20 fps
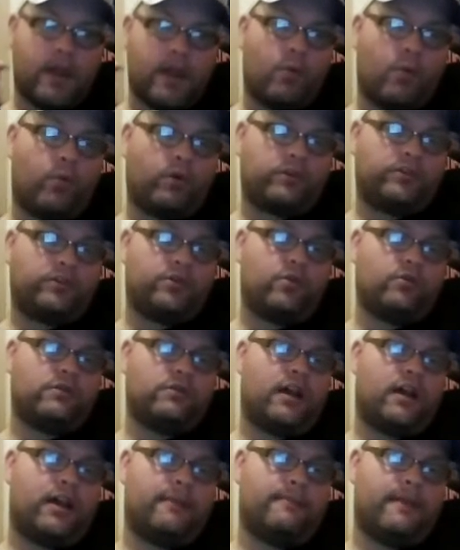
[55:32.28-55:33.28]
What's your
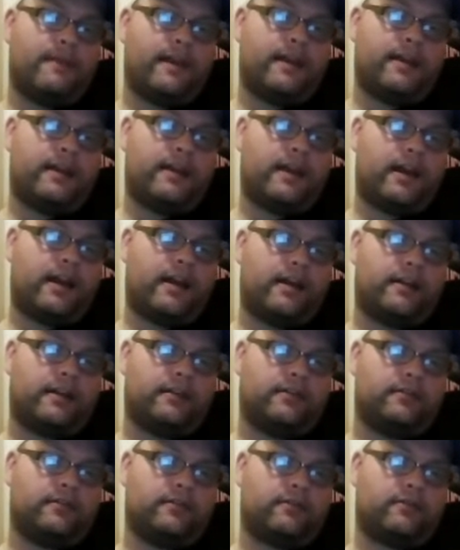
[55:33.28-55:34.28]
nightmare
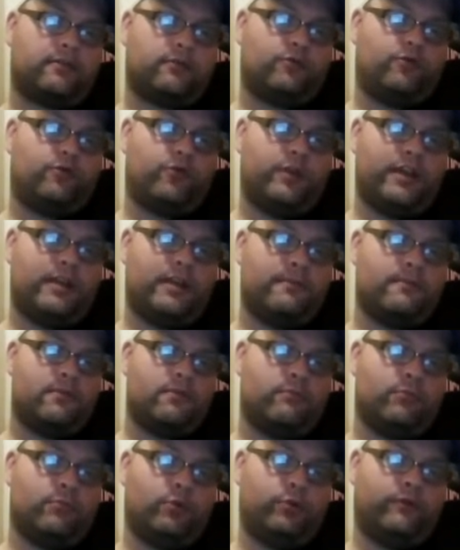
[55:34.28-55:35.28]
and dream
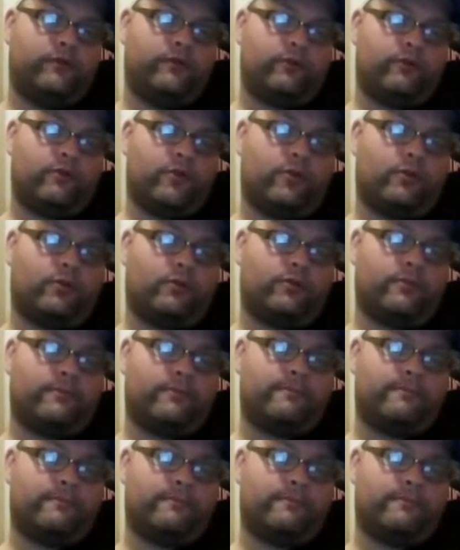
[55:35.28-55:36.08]
movie role?